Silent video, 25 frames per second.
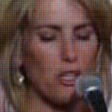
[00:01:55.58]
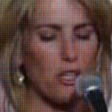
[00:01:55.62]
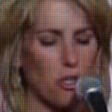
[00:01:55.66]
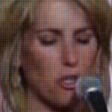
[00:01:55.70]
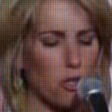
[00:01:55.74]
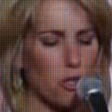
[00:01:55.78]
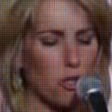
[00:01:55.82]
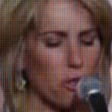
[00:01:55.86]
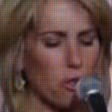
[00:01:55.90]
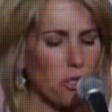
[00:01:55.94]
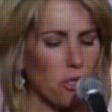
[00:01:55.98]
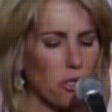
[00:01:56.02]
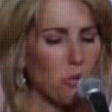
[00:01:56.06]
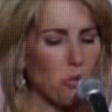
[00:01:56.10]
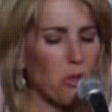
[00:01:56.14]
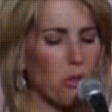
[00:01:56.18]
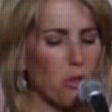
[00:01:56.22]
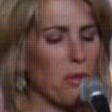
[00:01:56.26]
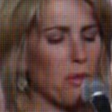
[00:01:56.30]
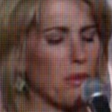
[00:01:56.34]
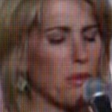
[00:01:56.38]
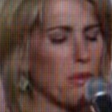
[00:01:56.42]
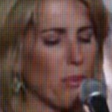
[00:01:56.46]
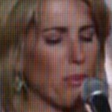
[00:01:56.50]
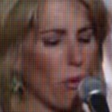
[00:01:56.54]
Girls
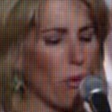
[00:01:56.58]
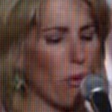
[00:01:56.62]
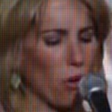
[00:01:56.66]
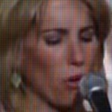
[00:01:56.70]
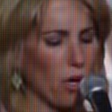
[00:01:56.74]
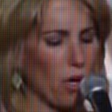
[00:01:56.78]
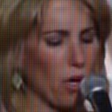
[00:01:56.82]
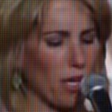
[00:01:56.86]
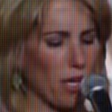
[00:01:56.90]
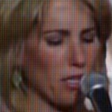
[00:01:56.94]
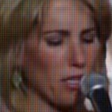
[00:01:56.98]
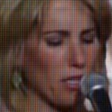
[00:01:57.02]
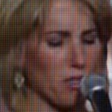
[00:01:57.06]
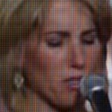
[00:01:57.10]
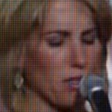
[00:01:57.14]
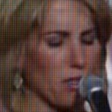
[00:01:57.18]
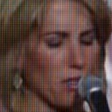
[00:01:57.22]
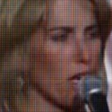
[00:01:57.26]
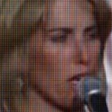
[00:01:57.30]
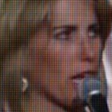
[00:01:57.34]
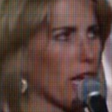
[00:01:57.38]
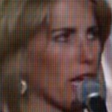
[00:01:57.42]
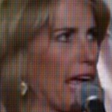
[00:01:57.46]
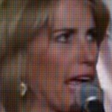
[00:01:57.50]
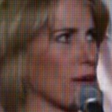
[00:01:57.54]
will be
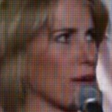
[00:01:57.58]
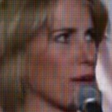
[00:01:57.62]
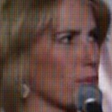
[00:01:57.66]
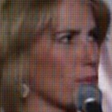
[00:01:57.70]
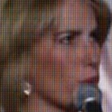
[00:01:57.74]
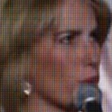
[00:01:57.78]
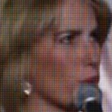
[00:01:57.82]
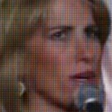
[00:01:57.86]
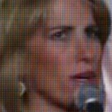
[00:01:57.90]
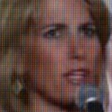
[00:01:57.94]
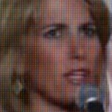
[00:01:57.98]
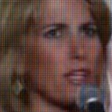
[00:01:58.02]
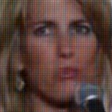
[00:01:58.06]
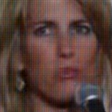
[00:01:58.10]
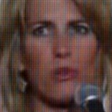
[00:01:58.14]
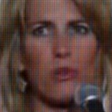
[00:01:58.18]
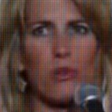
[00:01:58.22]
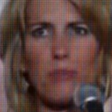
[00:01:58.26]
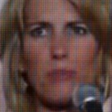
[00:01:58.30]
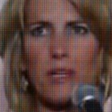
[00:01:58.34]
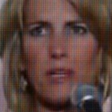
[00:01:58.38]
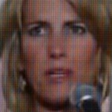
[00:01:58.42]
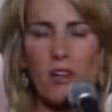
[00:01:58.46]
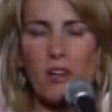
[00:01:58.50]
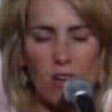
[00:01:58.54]
boys, and boys
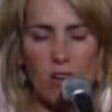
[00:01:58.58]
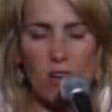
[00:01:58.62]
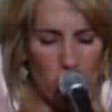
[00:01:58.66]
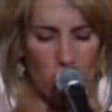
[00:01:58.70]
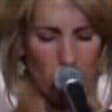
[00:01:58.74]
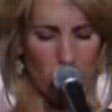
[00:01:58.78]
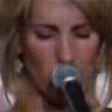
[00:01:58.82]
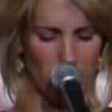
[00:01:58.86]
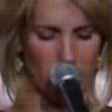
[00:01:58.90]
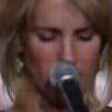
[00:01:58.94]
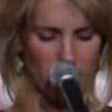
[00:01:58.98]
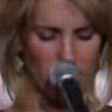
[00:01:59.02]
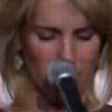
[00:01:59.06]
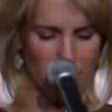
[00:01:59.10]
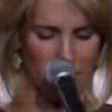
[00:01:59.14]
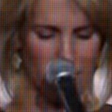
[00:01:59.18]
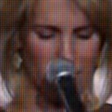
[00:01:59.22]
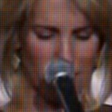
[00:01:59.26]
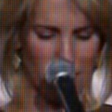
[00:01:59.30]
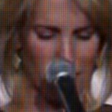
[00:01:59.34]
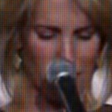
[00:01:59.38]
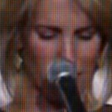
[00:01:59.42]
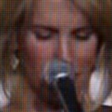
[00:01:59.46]
will be girls.